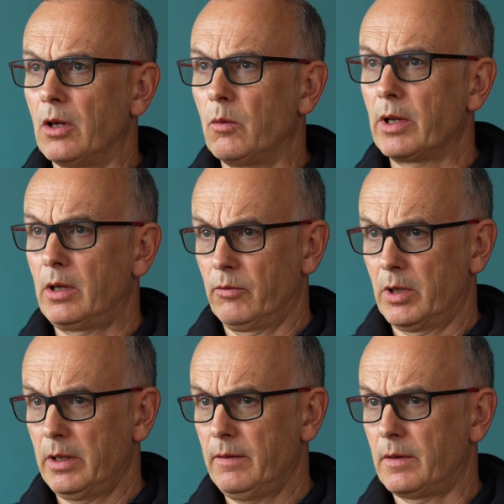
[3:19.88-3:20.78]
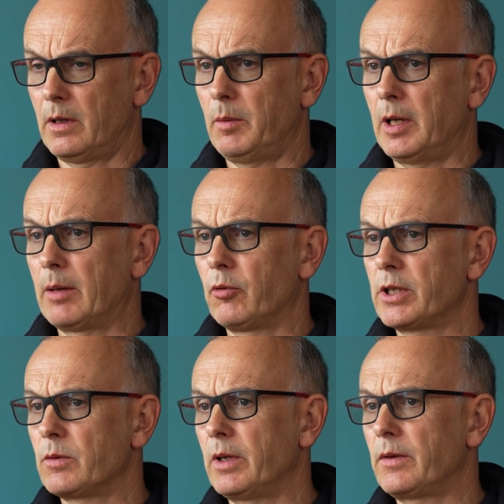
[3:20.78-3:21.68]
lot. When I arrived in
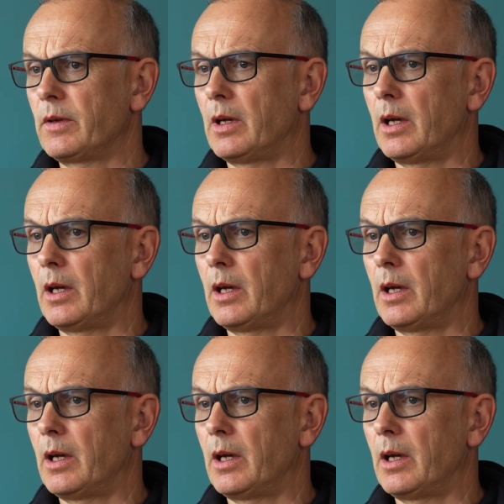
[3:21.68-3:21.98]
Aberystwyth,